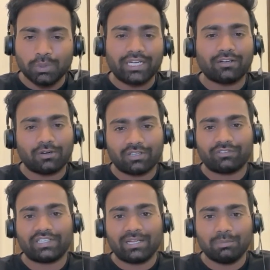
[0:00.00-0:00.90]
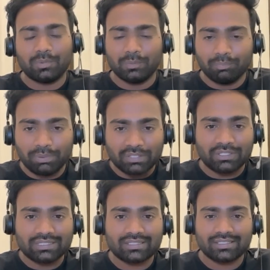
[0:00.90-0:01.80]
get a lot of time
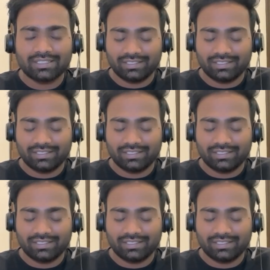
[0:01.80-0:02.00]
because